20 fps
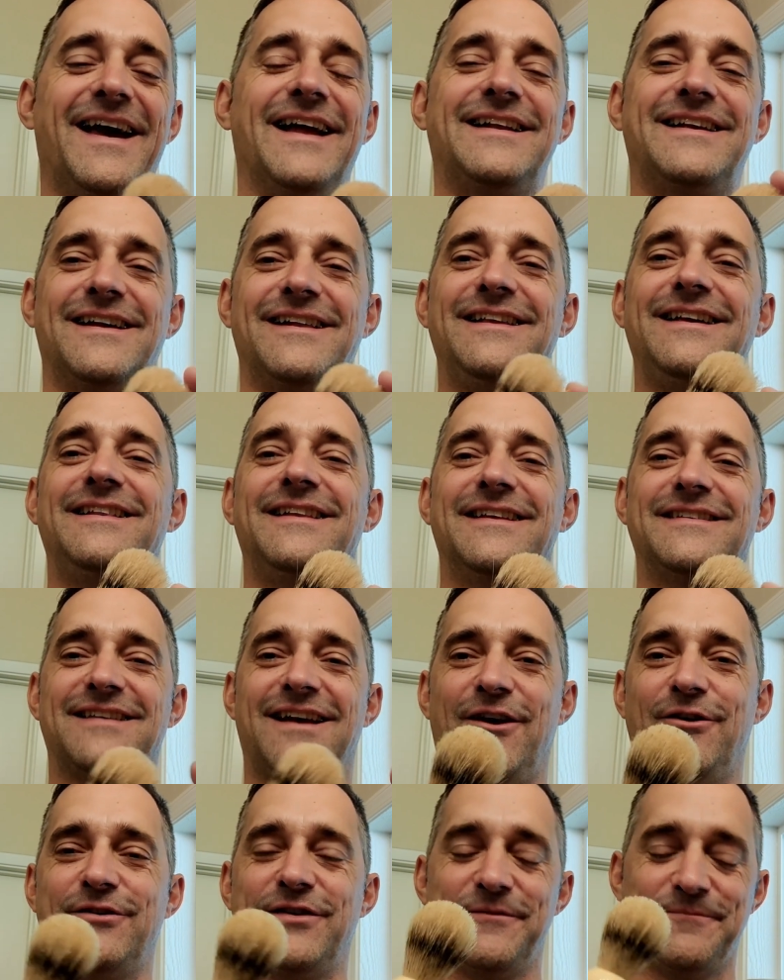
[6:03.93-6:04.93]
And clean this
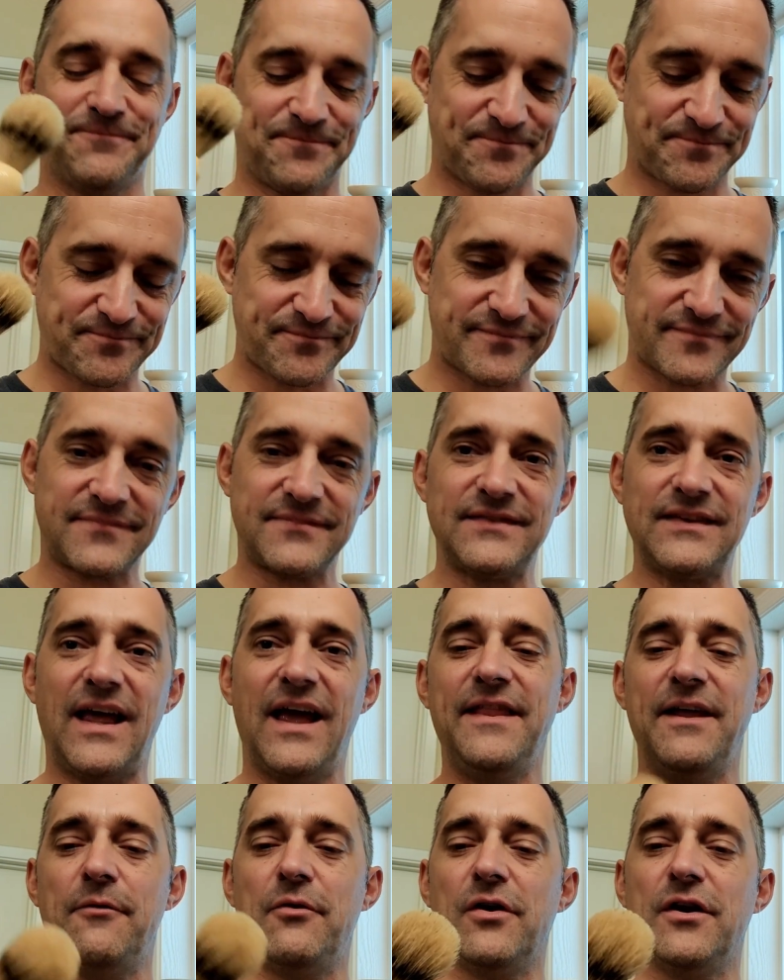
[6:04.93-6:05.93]
out.
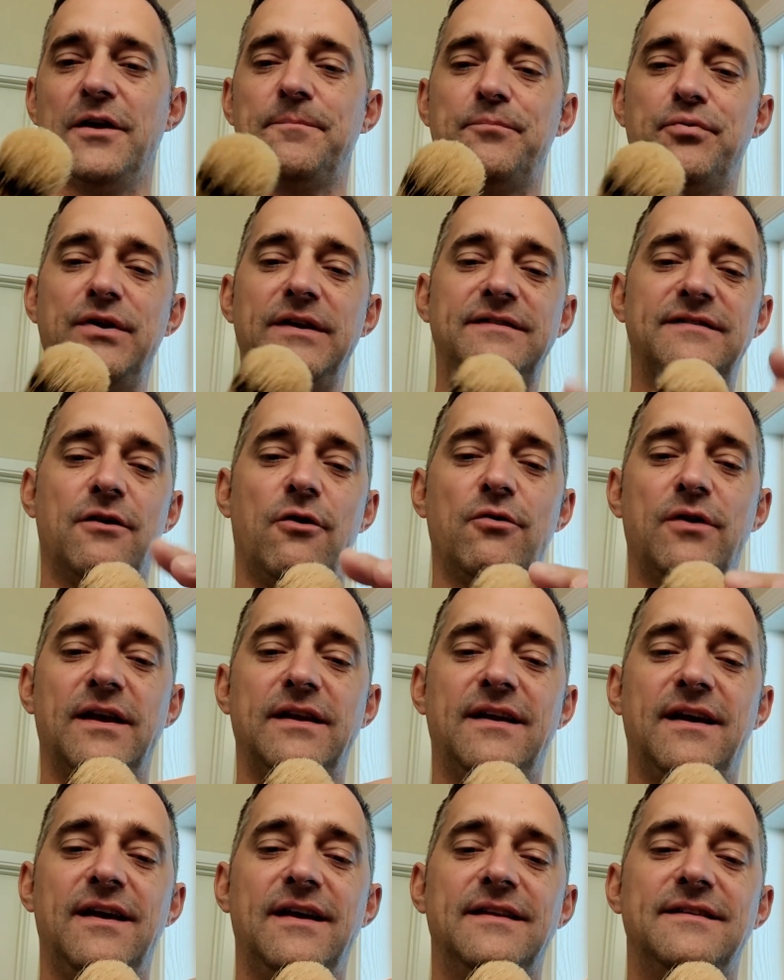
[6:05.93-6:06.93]
And then we're going to pre-soak
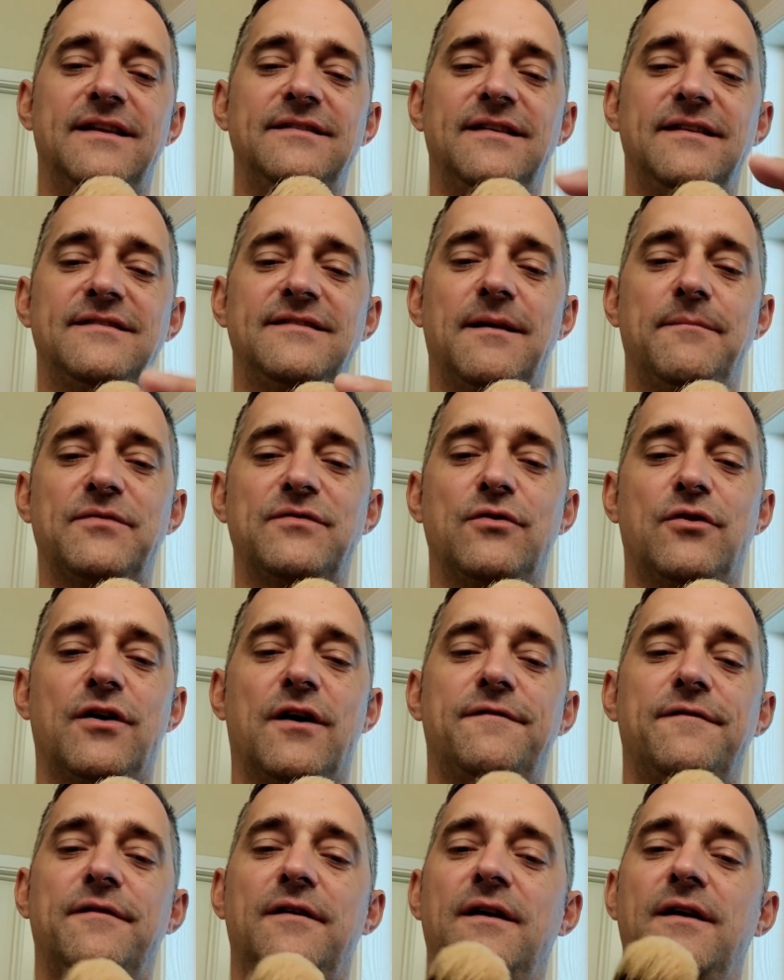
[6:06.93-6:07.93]
it. This is some sort
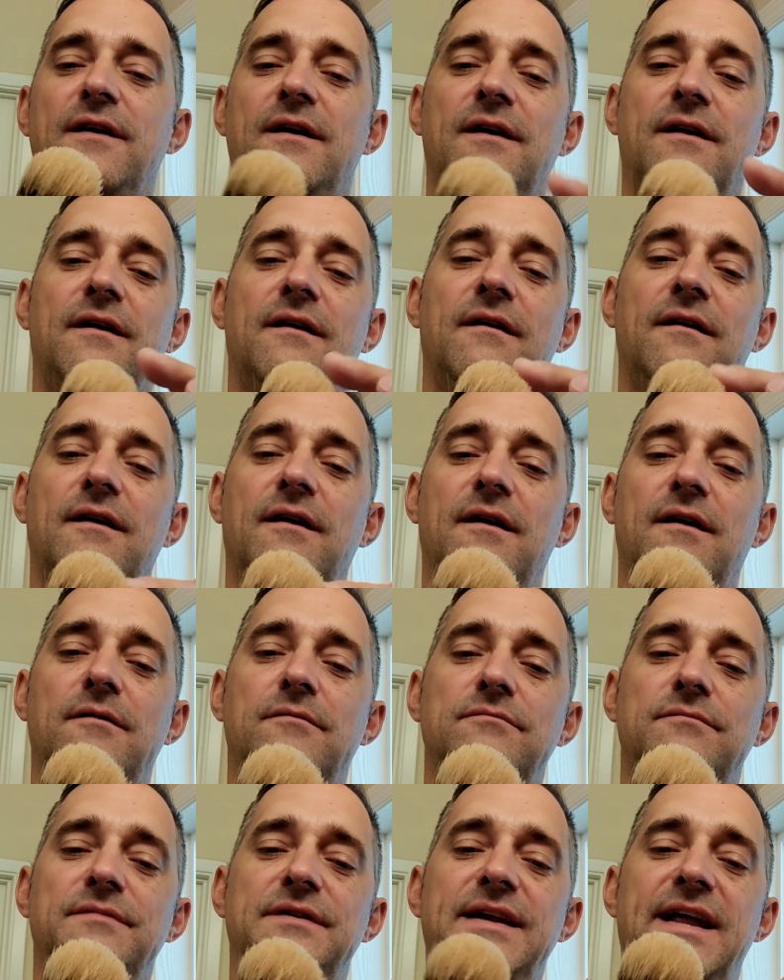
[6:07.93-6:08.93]
of
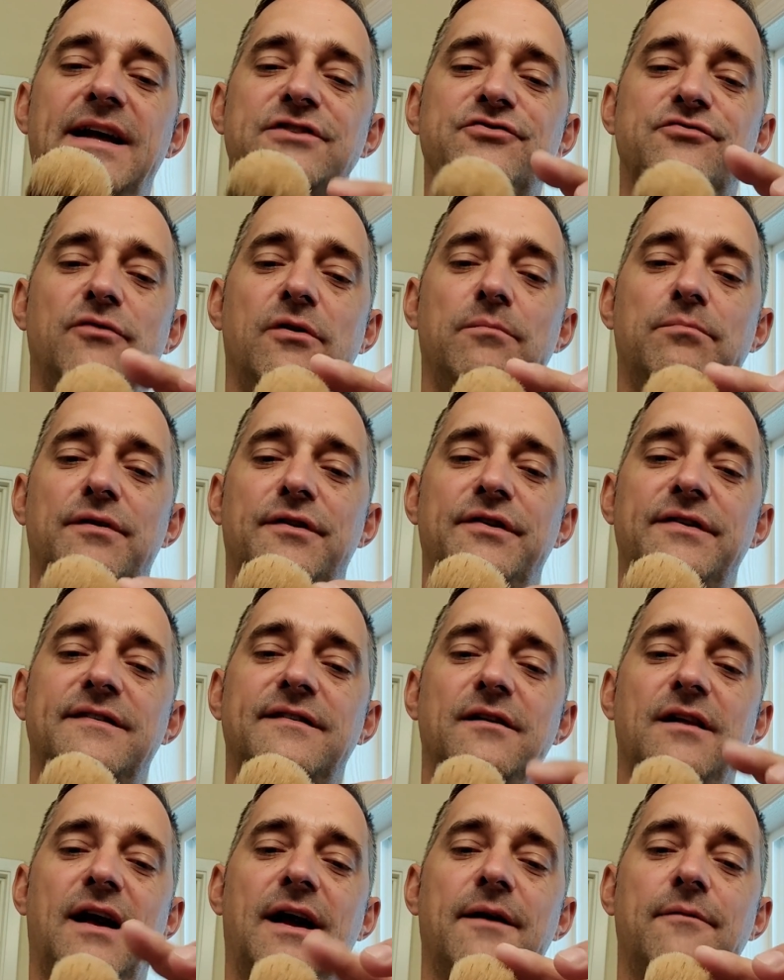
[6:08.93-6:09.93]
natural
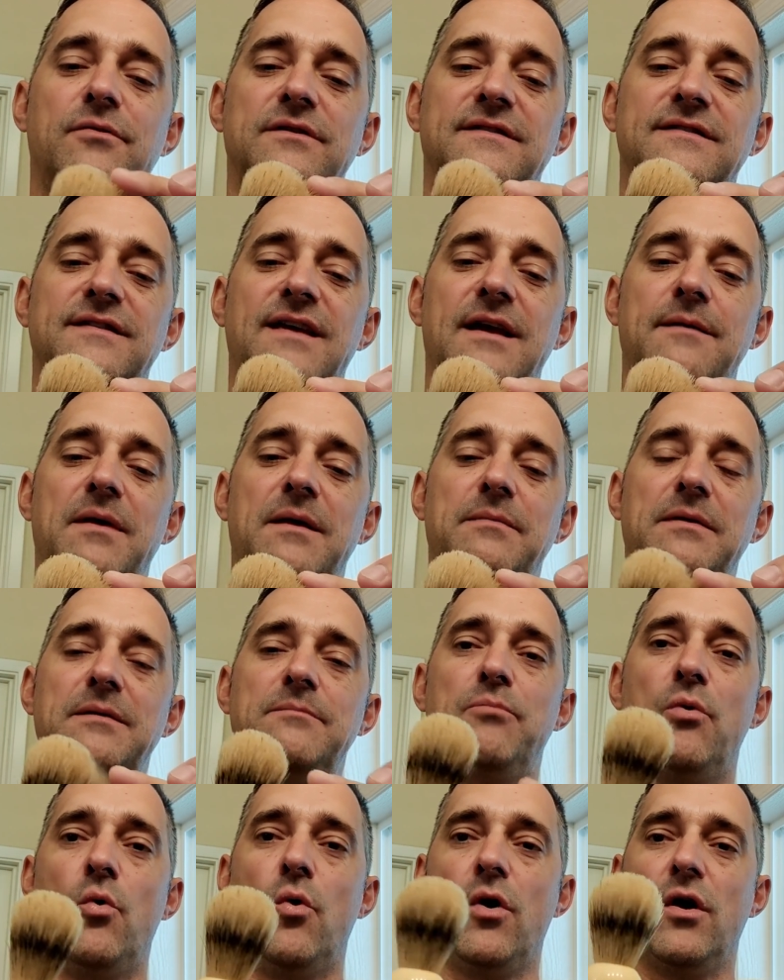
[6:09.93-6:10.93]
bristle. I would say maybe
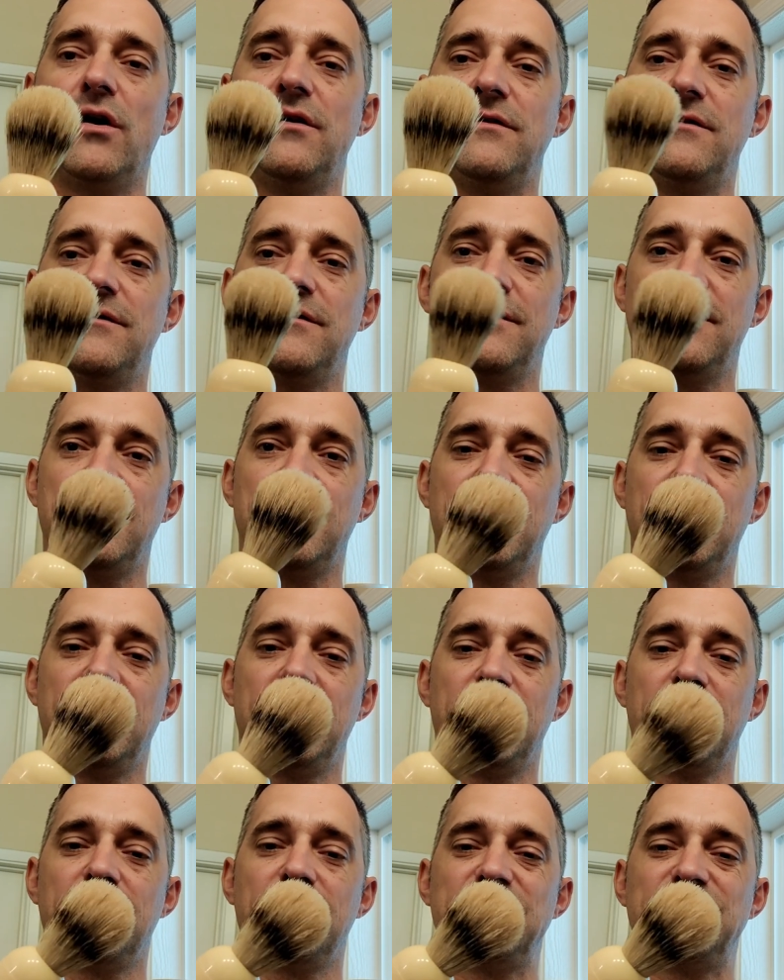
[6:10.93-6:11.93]
boar
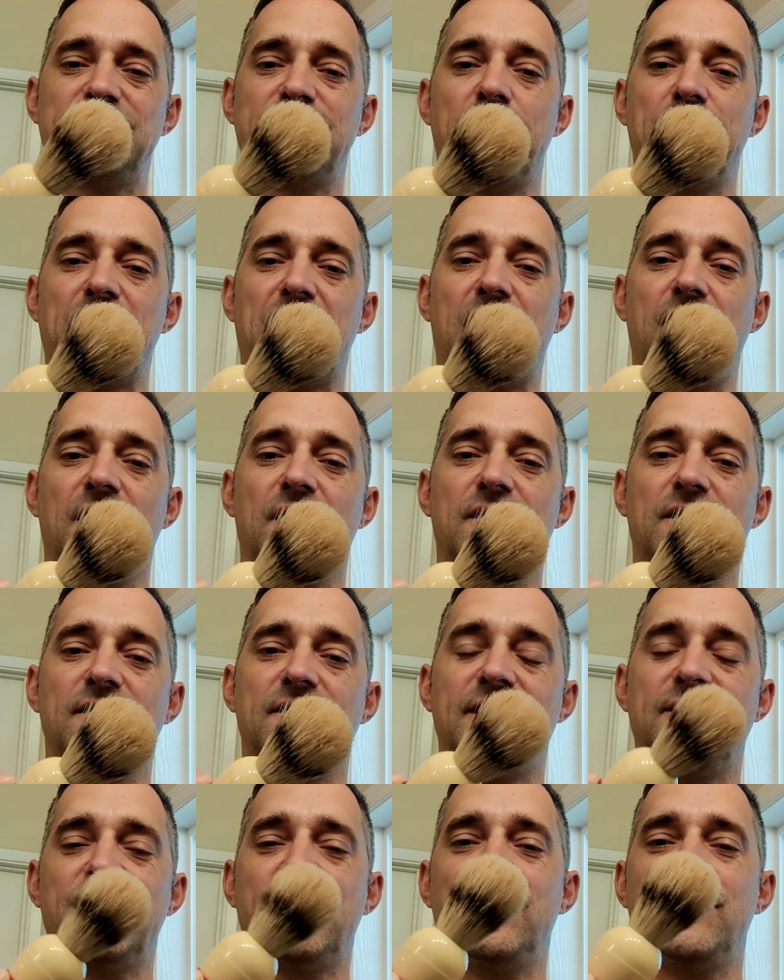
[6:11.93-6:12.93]
from the
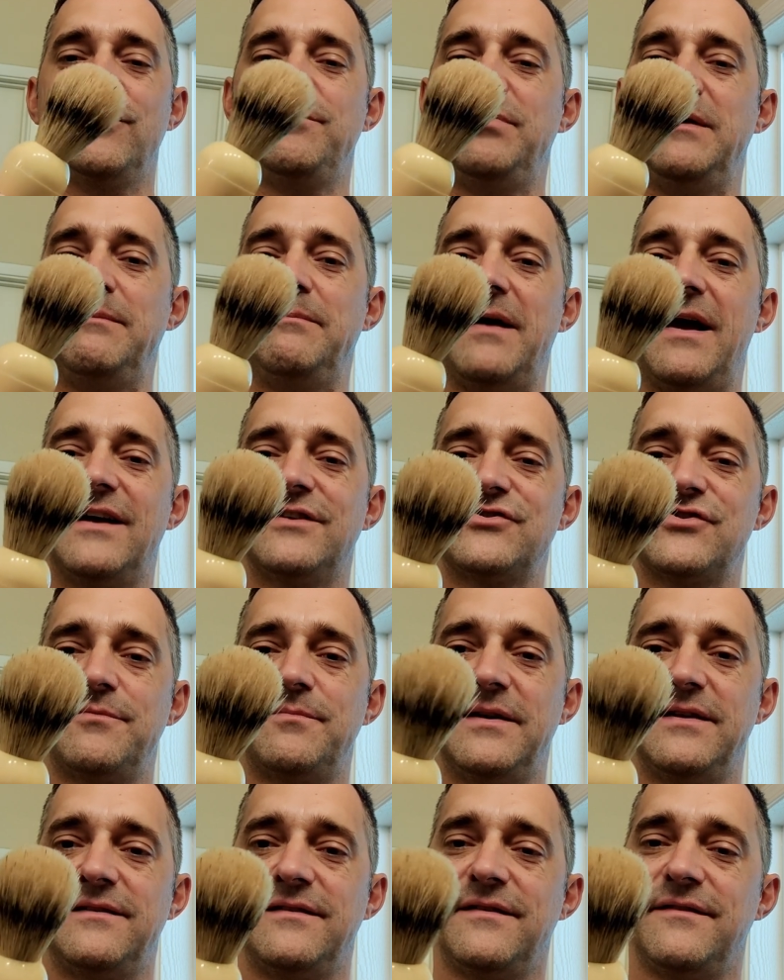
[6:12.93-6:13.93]
color. It could be badger,
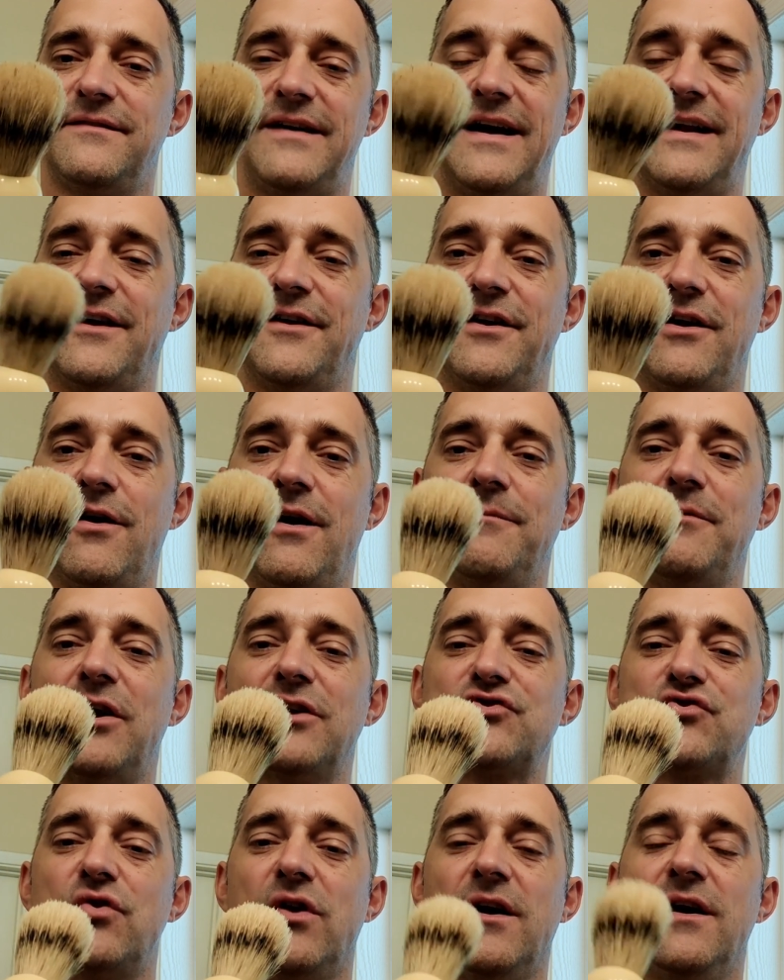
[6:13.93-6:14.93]
but I don't know. I'm
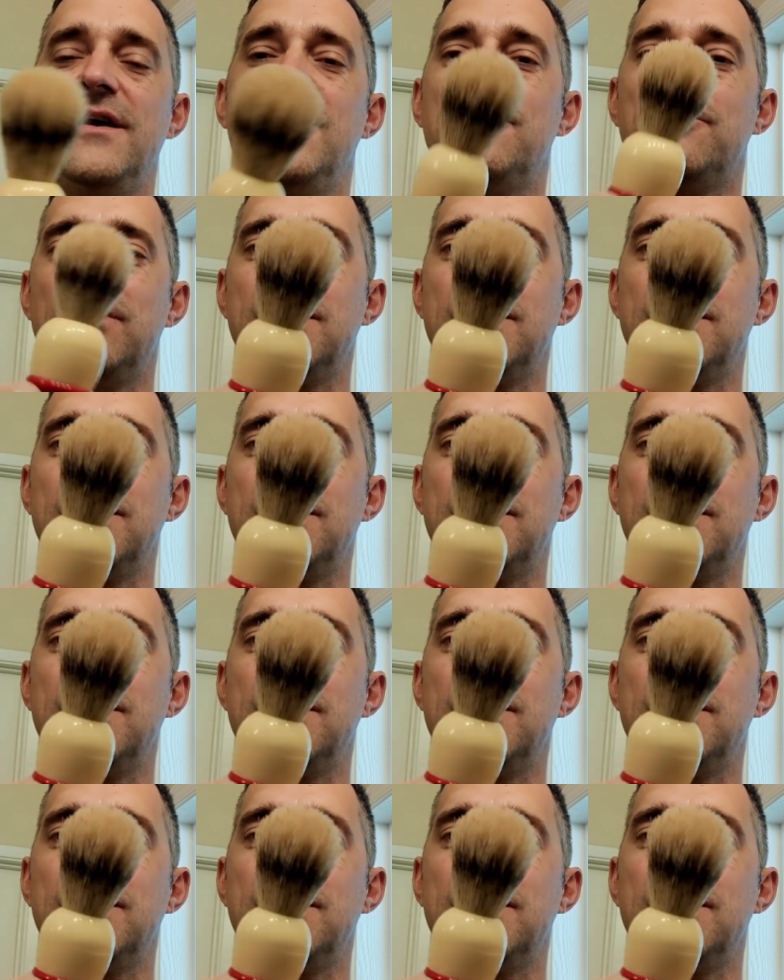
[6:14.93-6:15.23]
not sure.